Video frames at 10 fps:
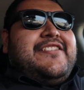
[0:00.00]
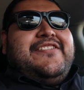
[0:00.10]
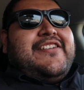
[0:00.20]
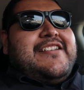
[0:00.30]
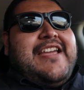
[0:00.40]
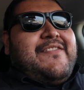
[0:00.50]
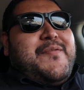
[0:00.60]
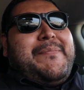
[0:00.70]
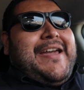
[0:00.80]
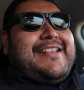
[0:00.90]
you're gonna have
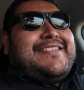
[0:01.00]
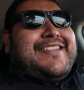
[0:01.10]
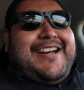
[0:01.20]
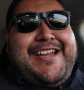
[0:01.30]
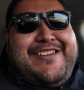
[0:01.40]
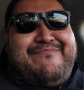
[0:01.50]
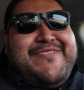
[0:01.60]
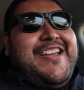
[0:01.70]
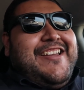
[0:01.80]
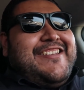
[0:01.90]
a bad time.
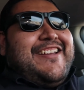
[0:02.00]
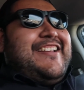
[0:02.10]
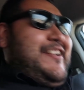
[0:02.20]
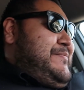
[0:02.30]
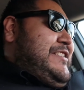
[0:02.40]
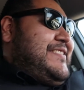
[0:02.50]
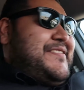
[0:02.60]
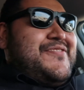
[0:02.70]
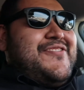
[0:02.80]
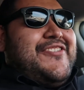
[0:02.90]
You're gonna be
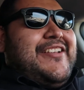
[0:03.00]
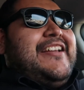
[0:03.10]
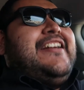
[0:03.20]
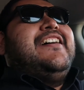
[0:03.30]
screwed.